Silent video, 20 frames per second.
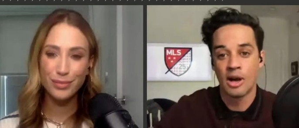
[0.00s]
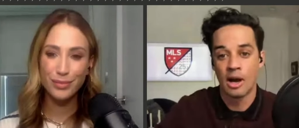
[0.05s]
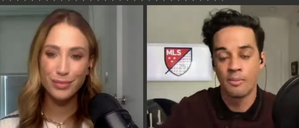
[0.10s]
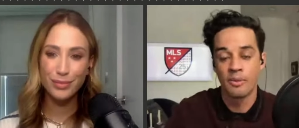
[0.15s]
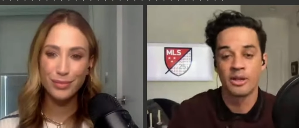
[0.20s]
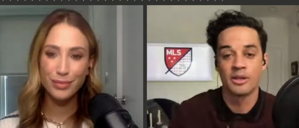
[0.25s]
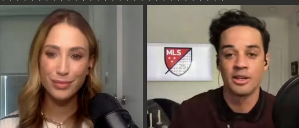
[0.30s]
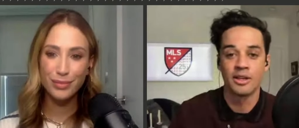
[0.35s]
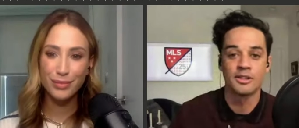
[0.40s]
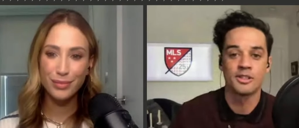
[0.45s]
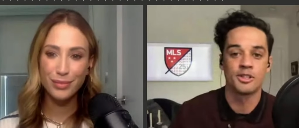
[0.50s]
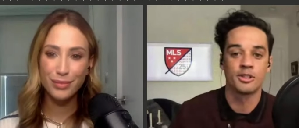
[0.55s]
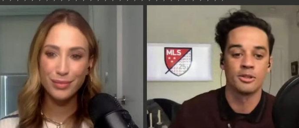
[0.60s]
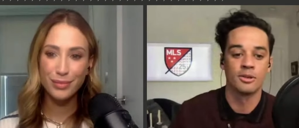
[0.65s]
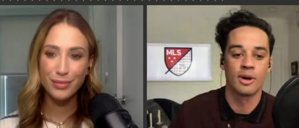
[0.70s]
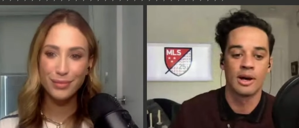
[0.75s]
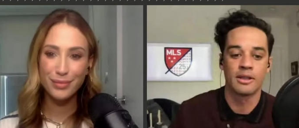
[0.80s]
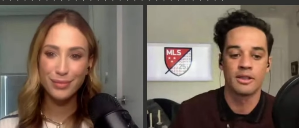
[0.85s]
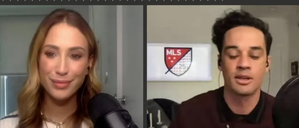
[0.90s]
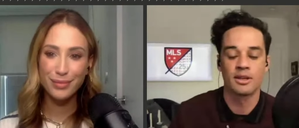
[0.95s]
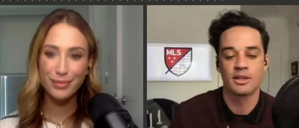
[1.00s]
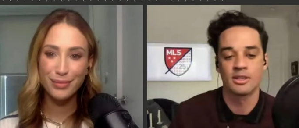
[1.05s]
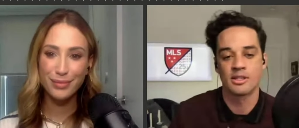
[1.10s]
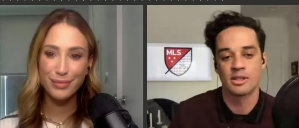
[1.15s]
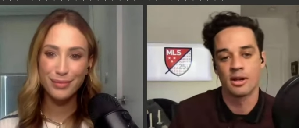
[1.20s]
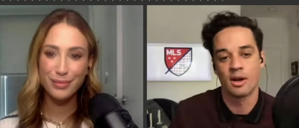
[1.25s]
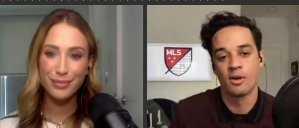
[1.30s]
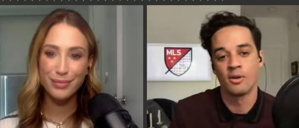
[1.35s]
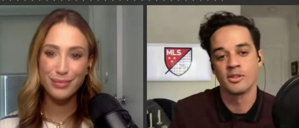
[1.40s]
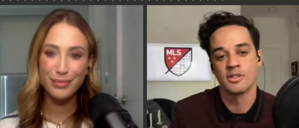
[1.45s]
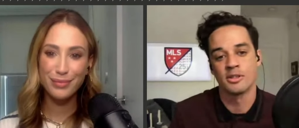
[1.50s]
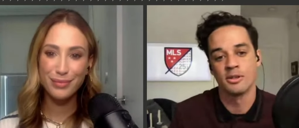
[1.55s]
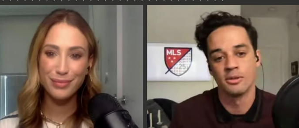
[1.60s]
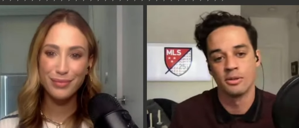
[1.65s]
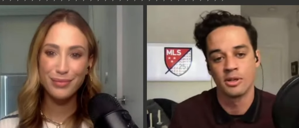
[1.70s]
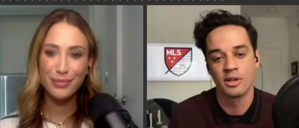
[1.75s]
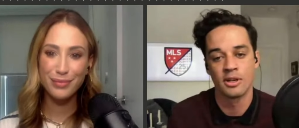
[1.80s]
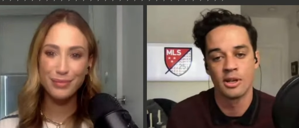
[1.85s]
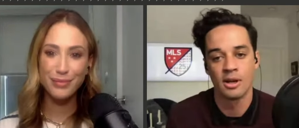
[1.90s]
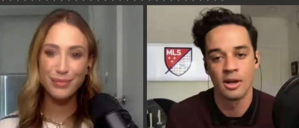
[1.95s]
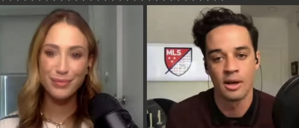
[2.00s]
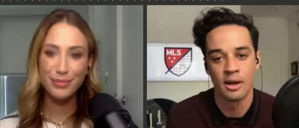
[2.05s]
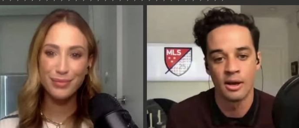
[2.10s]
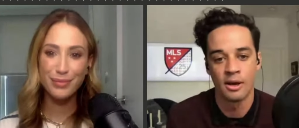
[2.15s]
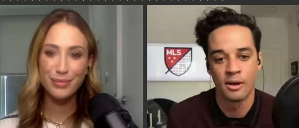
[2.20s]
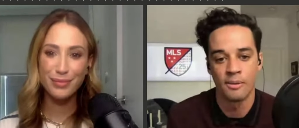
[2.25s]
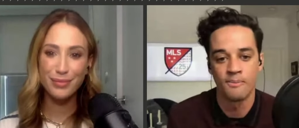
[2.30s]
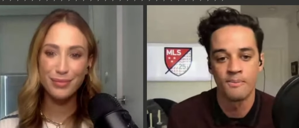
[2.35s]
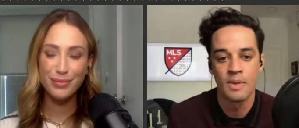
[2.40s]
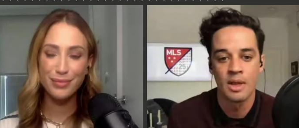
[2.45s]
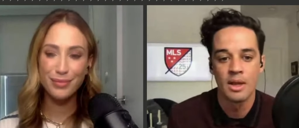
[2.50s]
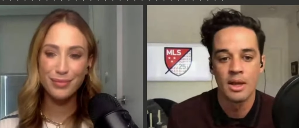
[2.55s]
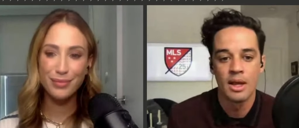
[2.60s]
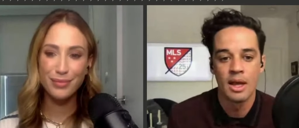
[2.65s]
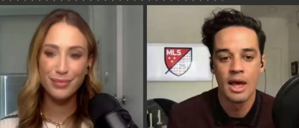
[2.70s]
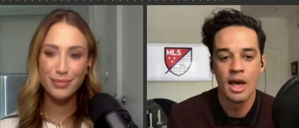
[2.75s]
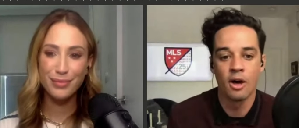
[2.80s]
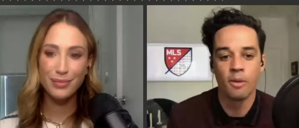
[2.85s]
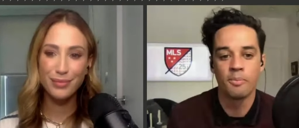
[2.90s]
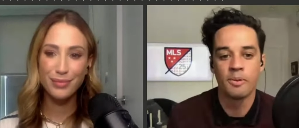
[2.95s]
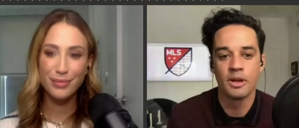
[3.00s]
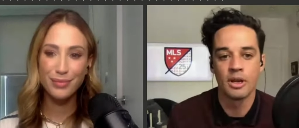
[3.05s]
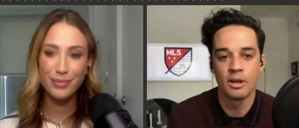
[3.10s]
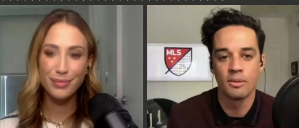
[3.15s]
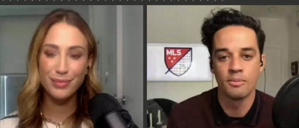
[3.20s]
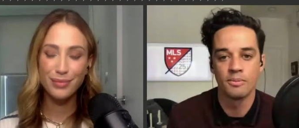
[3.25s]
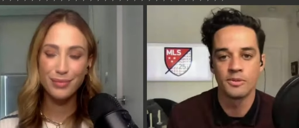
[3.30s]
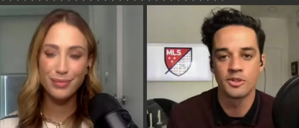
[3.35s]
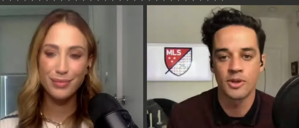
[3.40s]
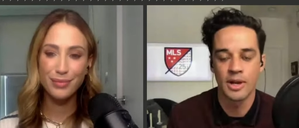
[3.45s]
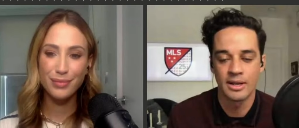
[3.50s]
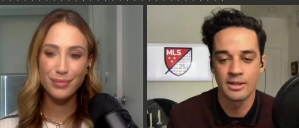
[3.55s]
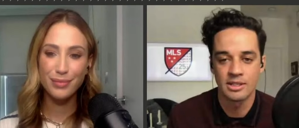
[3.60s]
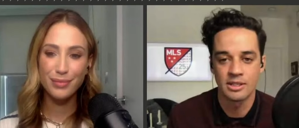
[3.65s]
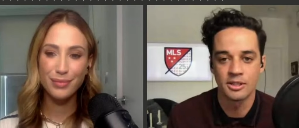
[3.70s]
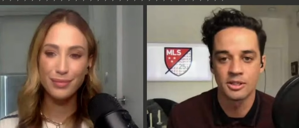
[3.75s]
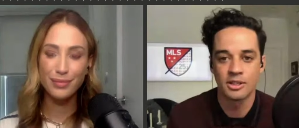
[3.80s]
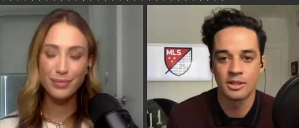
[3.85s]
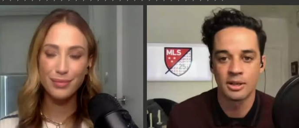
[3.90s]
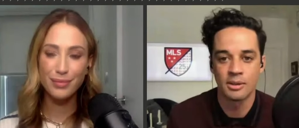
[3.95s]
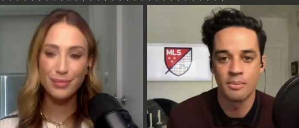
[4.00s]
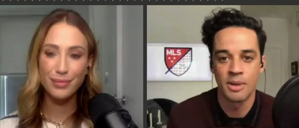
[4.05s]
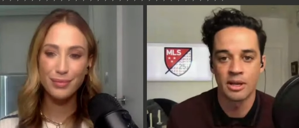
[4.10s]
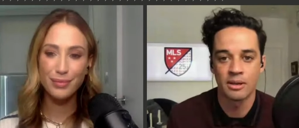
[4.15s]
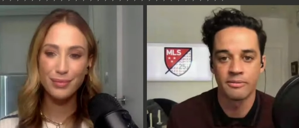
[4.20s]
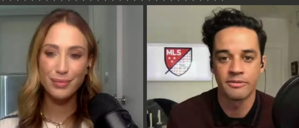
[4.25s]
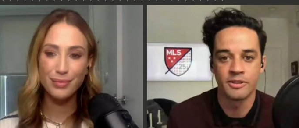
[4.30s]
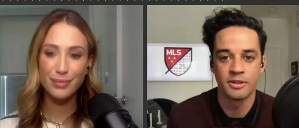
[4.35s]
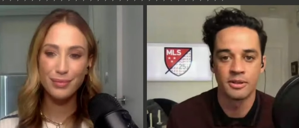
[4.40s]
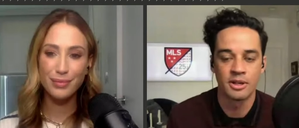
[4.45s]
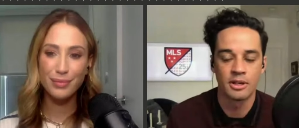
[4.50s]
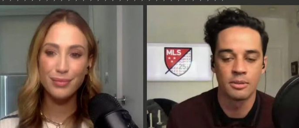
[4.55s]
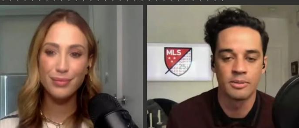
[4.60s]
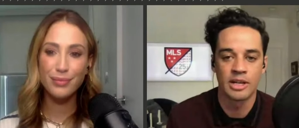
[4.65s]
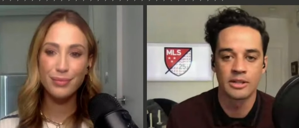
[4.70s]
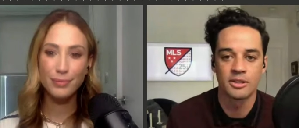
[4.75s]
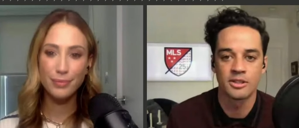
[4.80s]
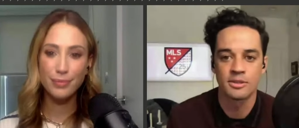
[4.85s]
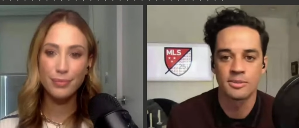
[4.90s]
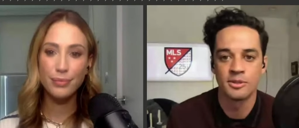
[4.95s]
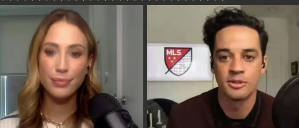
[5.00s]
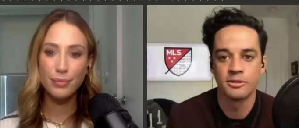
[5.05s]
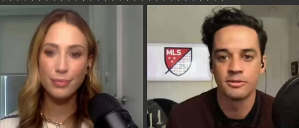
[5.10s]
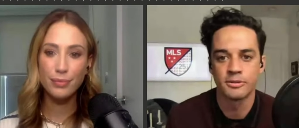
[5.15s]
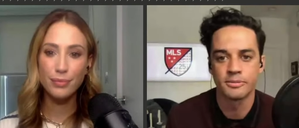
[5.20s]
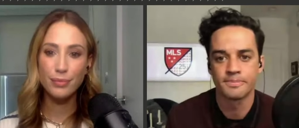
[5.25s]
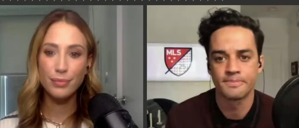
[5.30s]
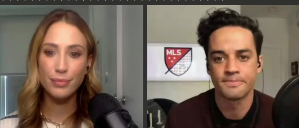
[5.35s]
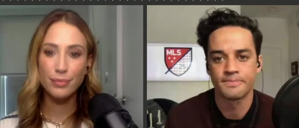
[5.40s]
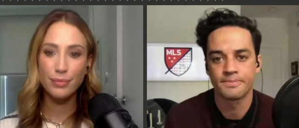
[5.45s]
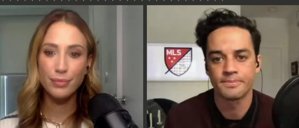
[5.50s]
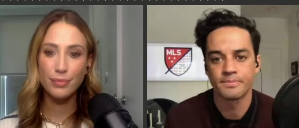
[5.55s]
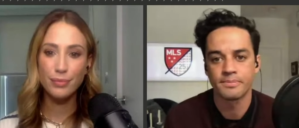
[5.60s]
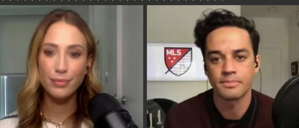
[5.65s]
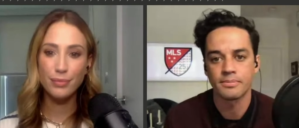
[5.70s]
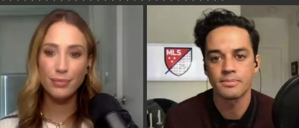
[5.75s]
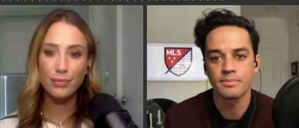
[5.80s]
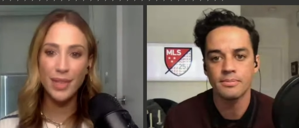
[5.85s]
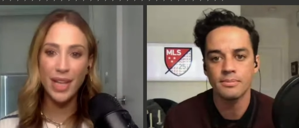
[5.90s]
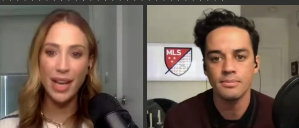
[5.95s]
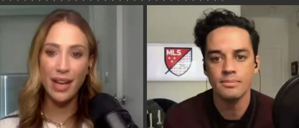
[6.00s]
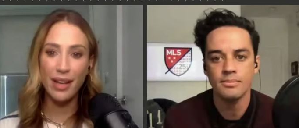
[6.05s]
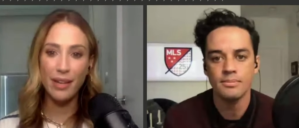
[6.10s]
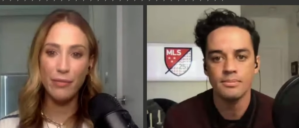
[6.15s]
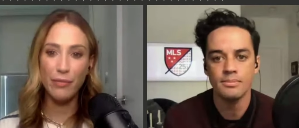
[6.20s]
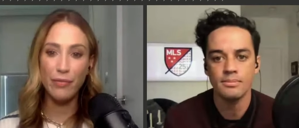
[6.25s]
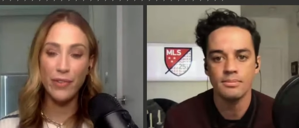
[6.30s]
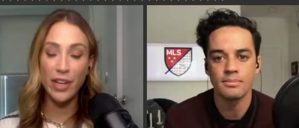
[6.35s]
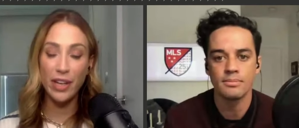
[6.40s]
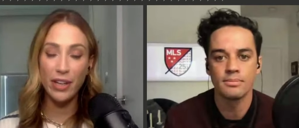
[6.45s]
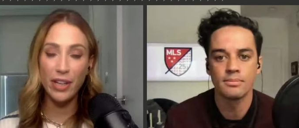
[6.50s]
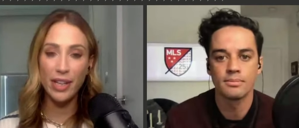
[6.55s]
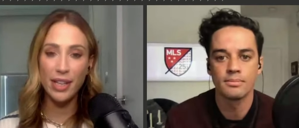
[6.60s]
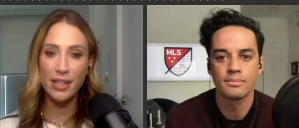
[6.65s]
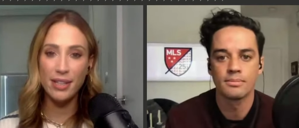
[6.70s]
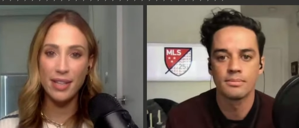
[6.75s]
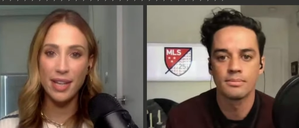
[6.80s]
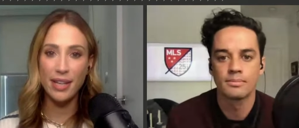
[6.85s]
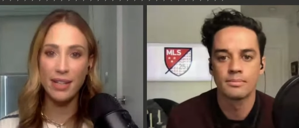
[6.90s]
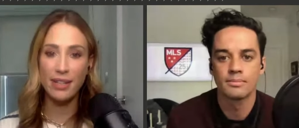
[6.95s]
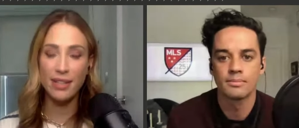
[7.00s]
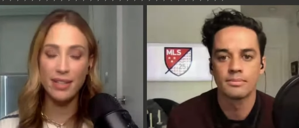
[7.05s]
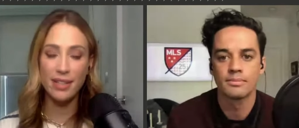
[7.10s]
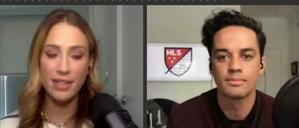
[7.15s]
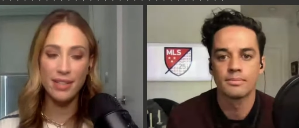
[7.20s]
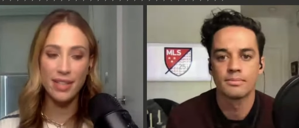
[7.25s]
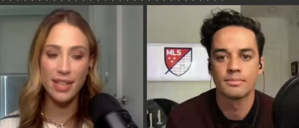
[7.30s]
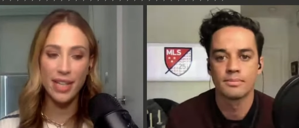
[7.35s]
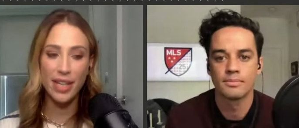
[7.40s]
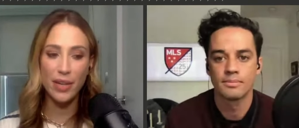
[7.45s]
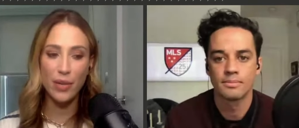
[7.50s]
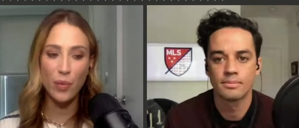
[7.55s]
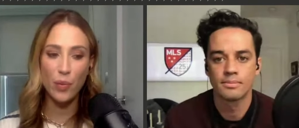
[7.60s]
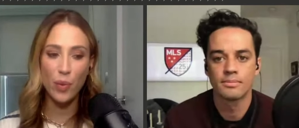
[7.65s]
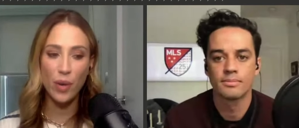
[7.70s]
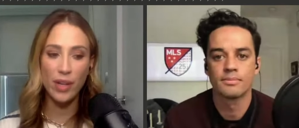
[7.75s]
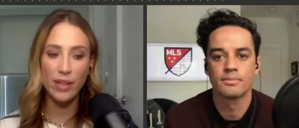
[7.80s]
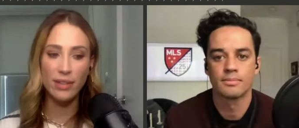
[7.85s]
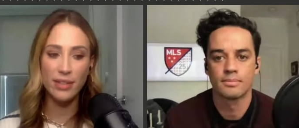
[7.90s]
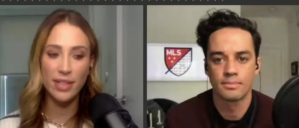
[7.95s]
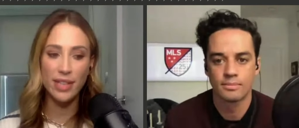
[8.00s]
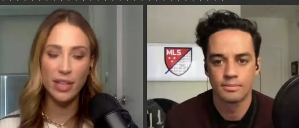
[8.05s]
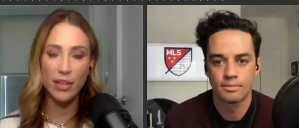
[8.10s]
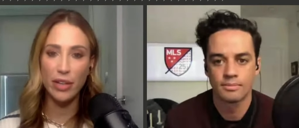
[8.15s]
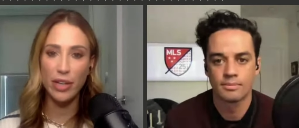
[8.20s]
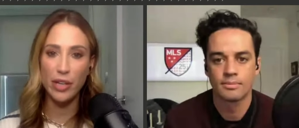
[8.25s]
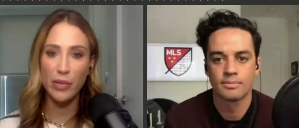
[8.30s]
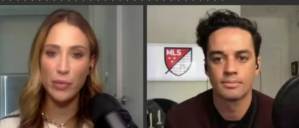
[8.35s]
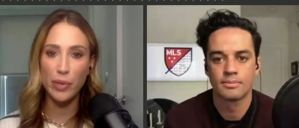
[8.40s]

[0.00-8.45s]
Speaker 1: come and get you, I think is also going to um, help him transition and make him feel good about this move.
Speaker 2: Yeah, very excited to see what Thierry